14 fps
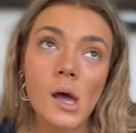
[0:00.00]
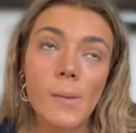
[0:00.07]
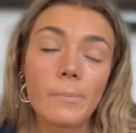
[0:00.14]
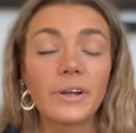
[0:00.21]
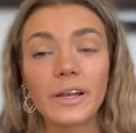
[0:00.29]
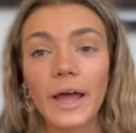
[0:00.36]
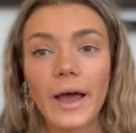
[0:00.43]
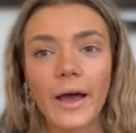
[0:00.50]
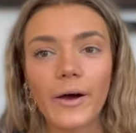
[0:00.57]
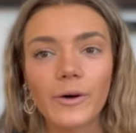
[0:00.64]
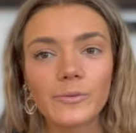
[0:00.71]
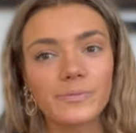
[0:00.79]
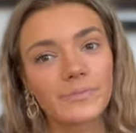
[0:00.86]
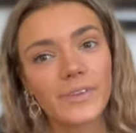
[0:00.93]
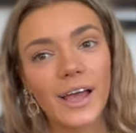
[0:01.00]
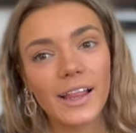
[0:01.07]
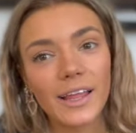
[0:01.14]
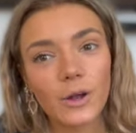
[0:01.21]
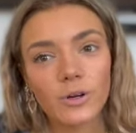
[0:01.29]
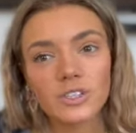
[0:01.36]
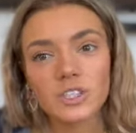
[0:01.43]
But now I
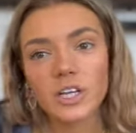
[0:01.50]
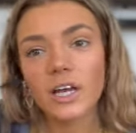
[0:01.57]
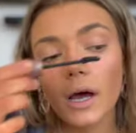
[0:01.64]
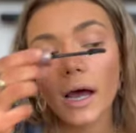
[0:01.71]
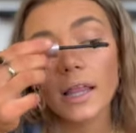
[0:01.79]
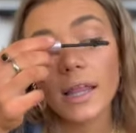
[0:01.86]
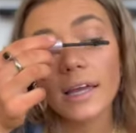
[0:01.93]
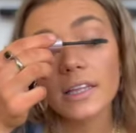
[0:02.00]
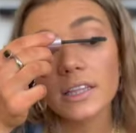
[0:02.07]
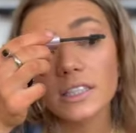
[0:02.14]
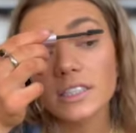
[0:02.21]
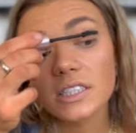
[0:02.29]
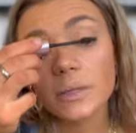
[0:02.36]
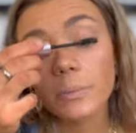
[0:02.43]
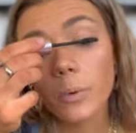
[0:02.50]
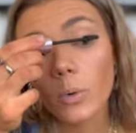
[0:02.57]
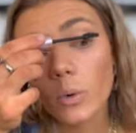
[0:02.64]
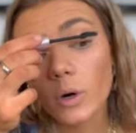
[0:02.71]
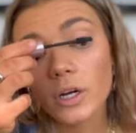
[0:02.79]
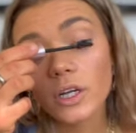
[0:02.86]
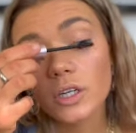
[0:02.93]
like orange again. I like the deep
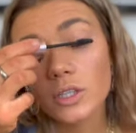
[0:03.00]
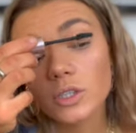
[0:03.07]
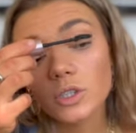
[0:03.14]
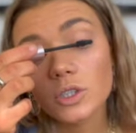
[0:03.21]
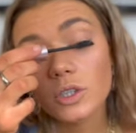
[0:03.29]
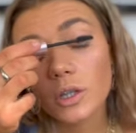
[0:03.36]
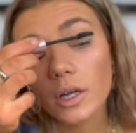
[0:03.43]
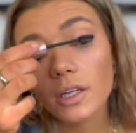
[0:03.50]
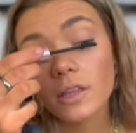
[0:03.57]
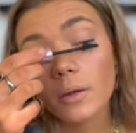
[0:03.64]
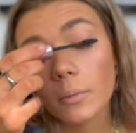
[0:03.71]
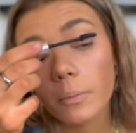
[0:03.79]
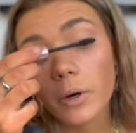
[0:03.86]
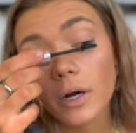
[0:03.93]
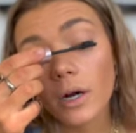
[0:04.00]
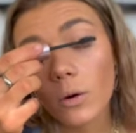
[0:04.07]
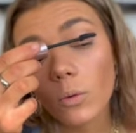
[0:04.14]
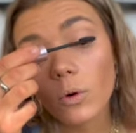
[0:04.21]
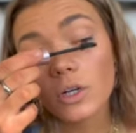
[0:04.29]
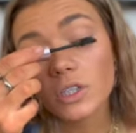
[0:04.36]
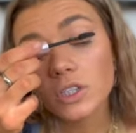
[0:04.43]
orange, like the burnt
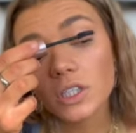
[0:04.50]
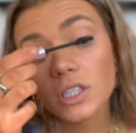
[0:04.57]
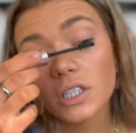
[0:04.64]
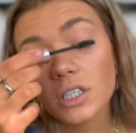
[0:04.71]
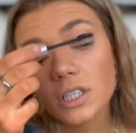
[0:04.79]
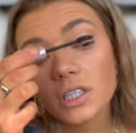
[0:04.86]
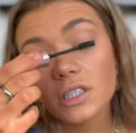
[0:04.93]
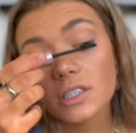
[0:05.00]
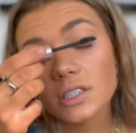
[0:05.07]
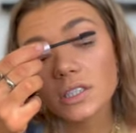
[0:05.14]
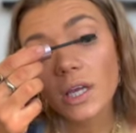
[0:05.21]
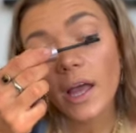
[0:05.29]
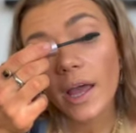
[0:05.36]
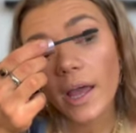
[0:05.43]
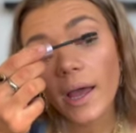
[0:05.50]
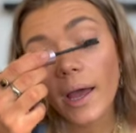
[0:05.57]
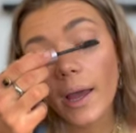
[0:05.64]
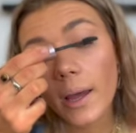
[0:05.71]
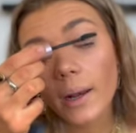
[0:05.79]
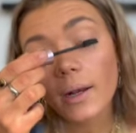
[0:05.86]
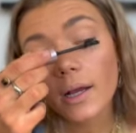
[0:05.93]
oranges,
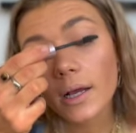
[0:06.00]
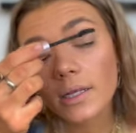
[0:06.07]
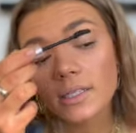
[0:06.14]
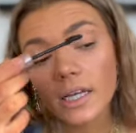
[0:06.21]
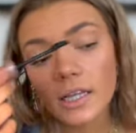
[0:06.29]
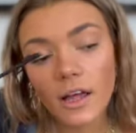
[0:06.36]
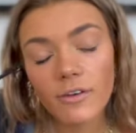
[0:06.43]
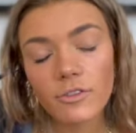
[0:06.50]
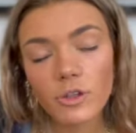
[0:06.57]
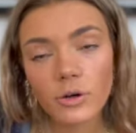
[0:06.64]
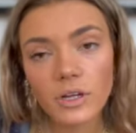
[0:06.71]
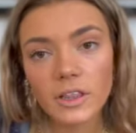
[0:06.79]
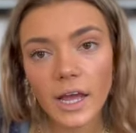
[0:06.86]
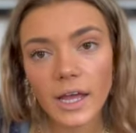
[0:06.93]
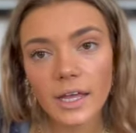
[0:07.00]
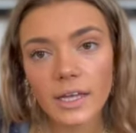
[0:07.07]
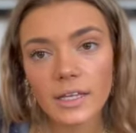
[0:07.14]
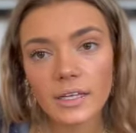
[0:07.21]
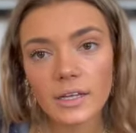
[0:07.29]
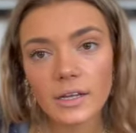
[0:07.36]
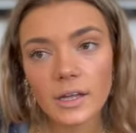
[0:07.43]
and because I love throwing that
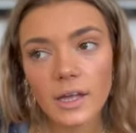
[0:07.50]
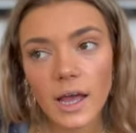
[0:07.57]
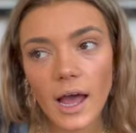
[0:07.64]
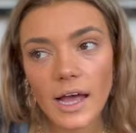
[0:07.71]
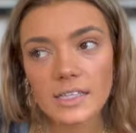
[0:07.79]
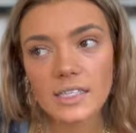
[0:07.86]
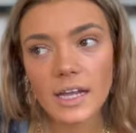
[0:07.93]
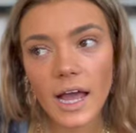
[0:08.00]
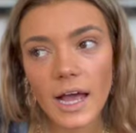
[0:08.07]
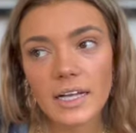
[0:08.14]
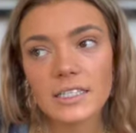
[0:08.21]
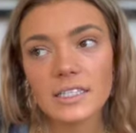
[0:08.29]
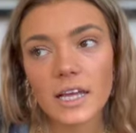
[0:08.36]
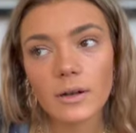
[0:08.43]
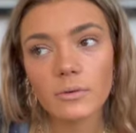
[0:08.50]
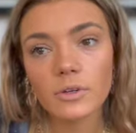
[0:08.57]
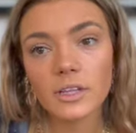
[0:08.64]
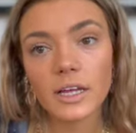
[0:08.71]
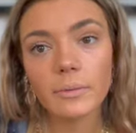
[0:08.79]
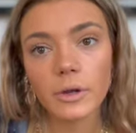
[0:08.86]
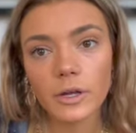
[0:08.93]
in as an accent with
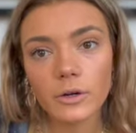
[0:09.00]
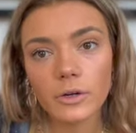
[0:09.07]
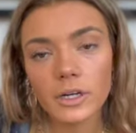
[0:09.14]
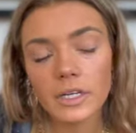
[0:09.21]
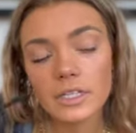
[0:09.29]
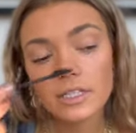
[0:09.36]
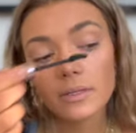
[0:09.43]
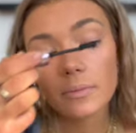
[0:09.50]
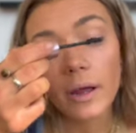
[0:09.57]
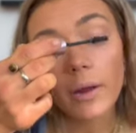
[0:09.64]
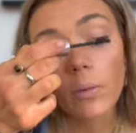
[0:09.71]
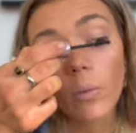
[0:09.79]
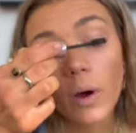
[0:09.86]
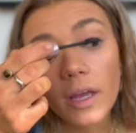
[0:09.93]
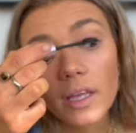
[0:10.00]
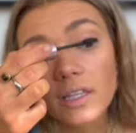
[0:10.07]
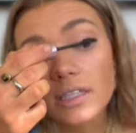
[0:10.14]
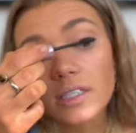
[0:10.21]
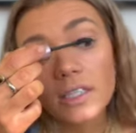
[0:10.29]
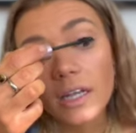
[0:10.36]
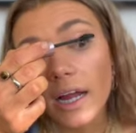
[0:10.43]
like my greens and my
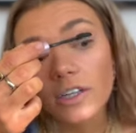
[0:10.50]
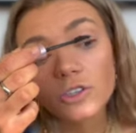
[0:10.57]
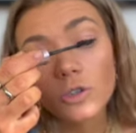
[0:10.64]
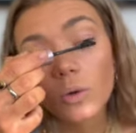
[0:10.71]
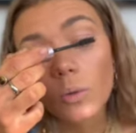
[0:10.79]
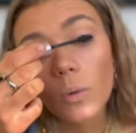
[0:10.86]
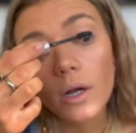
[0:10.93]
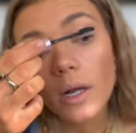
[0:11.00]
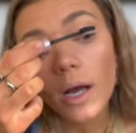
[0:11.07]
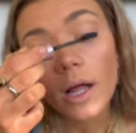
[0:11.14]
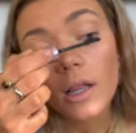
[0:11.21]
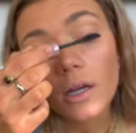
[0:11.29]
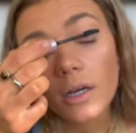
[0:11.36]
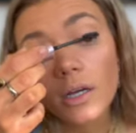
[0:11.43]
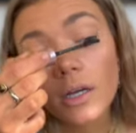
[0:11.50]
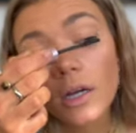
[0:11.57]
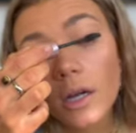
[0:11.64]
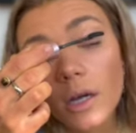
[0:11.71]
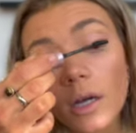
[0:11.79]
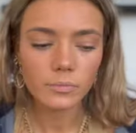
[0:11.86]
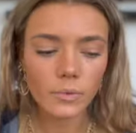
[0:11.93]
whites and natural wood color.
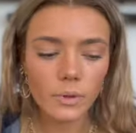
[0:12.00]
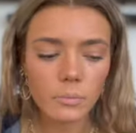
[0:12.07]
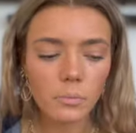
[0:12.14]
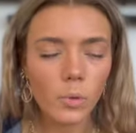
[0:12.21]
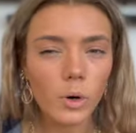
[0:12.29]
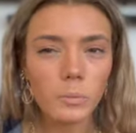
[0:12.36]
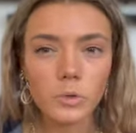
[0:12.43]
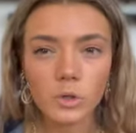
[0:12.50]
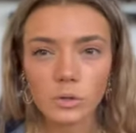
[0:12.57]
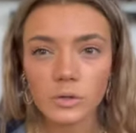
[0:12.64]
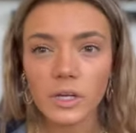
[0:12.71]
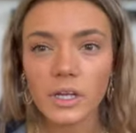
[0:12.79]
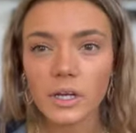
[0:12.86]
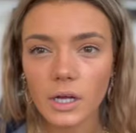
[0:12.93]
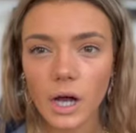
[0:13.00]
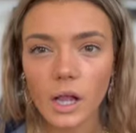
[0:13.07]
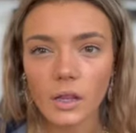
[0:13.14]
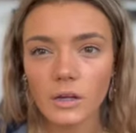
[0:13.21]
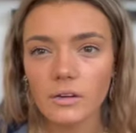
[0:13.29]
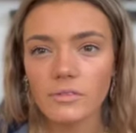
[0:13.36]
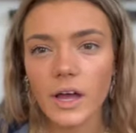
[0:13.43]
More muted
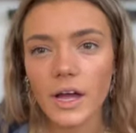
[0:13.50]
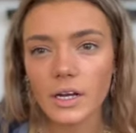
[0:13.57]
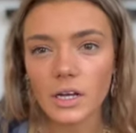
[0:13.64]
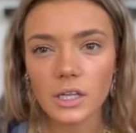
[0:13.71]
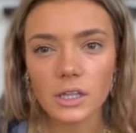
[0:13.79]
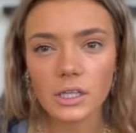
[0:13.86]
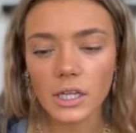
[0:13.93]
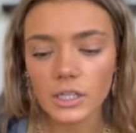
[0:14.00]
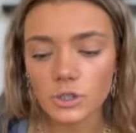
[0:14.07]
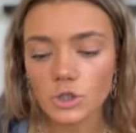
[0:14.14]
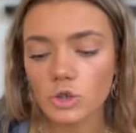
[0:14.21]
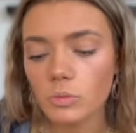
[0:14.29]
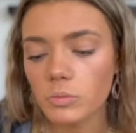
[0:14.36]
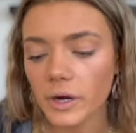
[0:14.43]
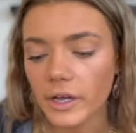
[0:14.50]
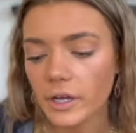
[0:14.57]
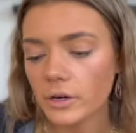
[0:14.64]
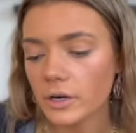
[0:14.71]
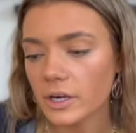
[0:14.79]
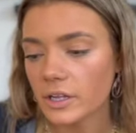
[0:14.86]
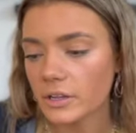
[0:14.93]
color of that, nothing like too bright
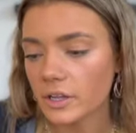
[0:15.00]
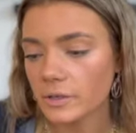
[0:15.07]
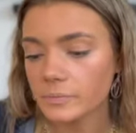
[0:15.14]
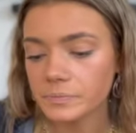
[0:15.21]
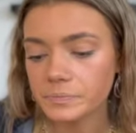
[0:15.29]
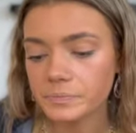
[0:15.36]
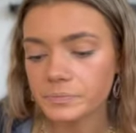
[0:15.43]
or anything.